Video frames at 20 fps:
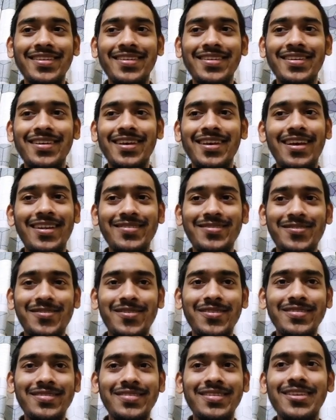And as you
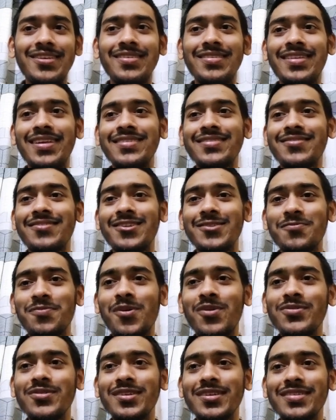can see, this
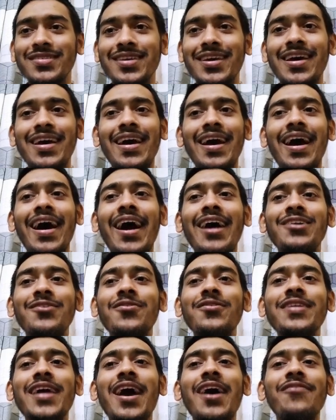response is I
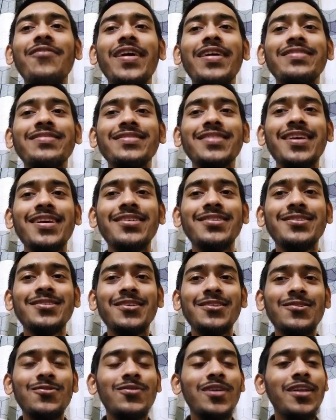don't have access
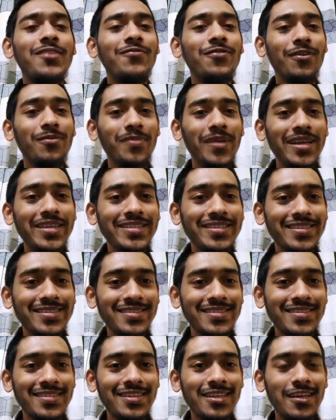to the
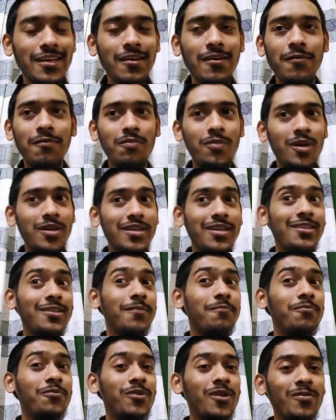informations. But in the
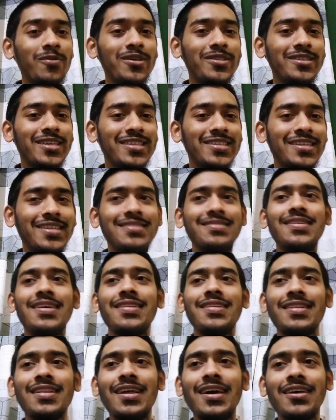previous section it said
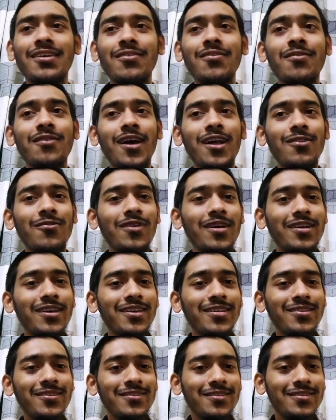that like, oh hello
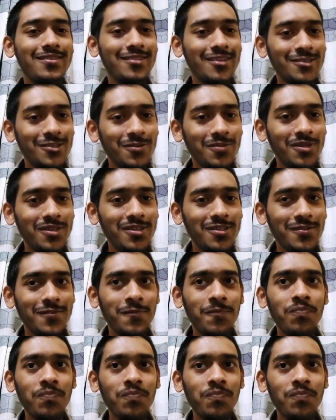Rakin, nice to meet you.